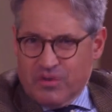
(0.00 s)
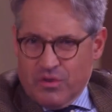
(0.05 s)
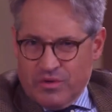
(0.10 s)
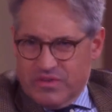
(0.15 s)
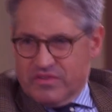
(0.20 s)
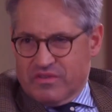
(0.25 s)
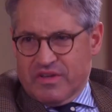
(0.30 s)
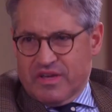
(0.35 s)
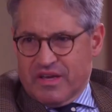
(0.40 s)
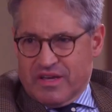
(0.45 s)

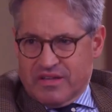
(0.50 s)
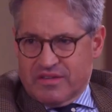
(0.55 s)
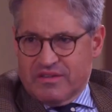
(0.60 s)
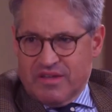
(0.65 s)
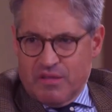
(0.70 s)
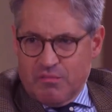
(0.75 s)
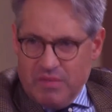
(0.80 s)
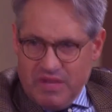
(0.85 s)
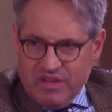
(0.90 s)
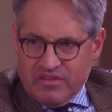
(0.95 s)
So it's like
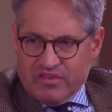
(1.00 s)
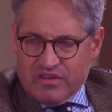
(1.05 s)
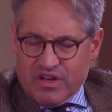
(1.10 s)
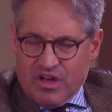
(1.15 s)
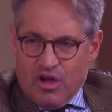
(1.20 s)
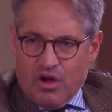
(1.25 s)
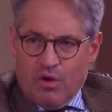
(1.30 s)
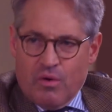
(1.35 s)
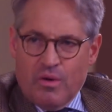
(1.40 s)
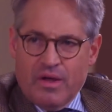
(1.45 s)
10 minutes
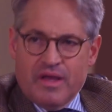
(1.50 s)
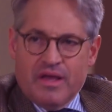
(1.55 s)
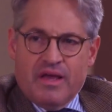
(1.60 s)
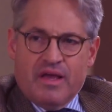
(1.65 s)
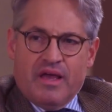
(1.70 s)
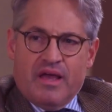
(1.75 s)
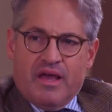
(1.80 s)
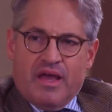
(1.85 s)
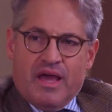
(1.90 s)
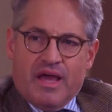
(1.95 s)
ago,
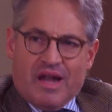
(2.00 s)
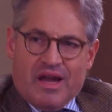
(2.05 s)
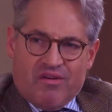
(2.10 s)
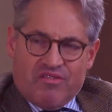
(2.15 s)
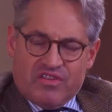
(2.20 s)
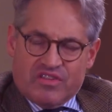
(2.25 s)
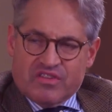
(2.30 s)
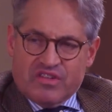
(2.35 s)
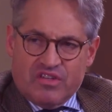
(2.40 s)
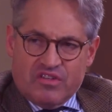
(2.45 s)
and
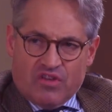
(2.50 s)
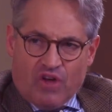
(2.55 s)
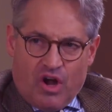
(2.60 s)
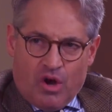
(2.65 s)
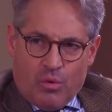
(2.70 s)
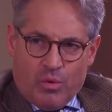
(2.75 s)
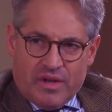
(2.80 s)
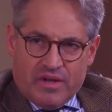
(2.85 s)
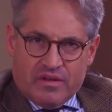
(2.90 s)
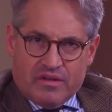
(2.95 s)
obviously
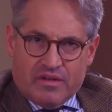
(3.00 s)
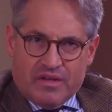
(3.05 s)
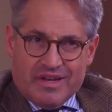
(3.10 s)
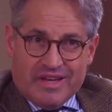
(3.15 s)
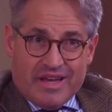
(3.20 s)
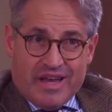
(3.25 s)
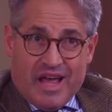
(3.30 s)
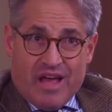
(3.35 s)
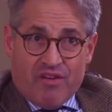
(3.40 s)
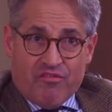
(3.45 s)
Darwin
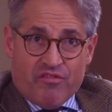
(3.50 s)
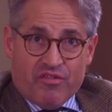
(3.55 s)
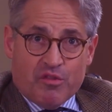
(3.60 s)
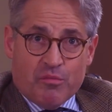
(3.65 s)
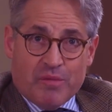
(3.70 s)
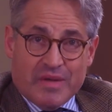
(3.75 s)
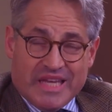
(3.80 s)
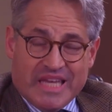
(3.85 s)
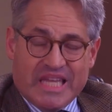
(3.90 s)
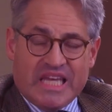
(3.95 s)
didn't
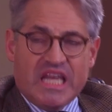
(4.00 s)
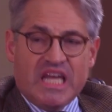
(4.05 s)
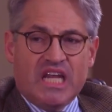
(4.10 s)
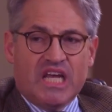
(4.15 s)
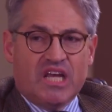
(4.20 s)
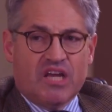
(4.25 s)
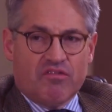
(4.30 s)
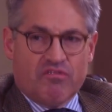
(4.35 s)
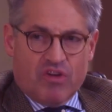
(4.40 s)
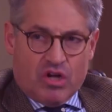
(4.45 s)
have the
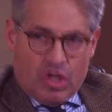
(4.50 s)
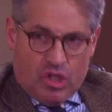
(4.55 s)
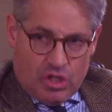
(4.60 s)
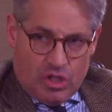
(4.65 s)
beginning of a